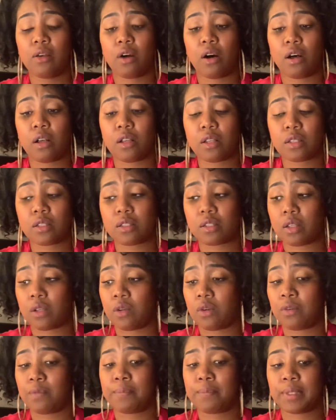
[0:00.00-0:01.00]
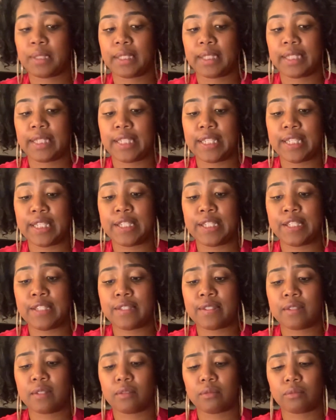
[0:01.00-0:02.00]
Also,
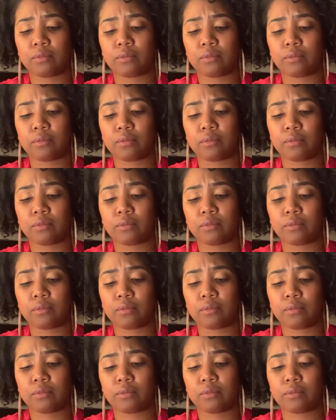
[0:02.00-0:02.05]
please